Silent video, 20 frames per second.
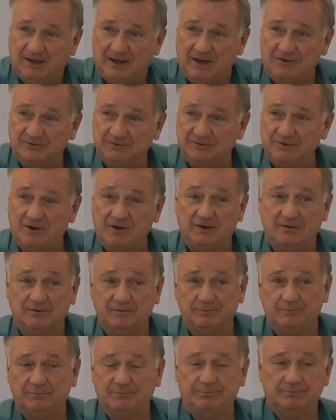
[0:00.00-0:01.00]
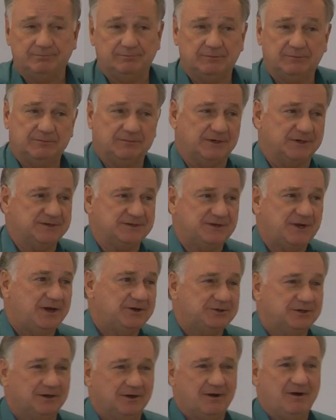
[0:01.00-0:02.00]
I was on a
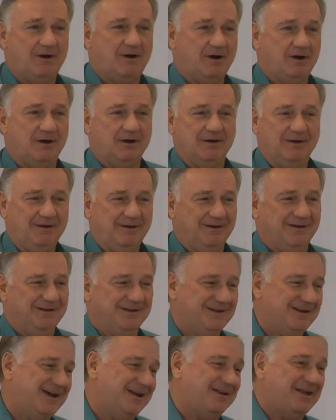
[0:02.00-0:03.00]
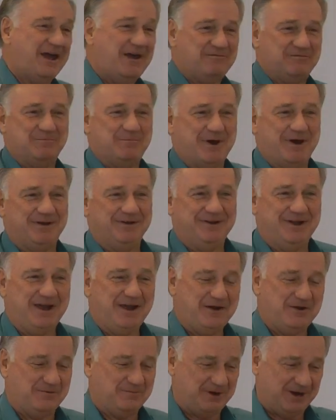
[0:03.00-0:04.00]
concession car, and I laugh about it
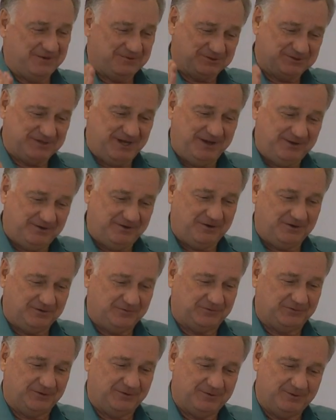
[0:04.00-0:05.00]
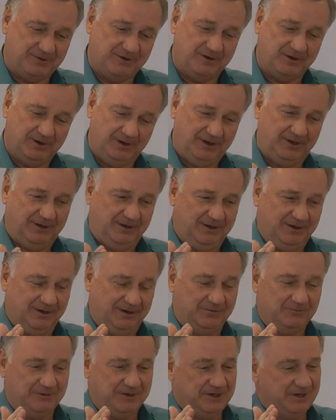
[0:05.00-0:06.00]
now, but I was standing on the floor,
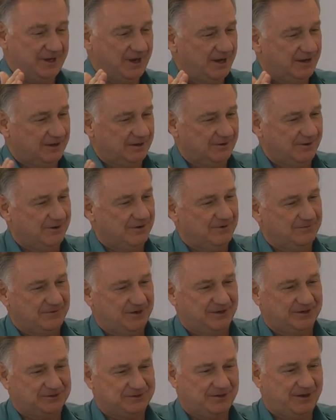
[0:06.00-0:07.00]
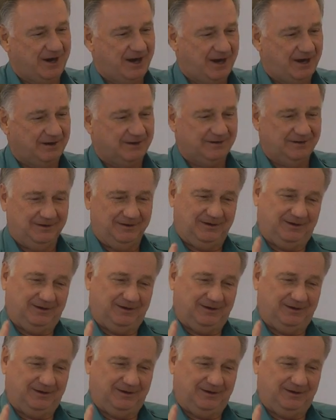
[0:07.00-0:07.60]
and we'd kind of curve on the track,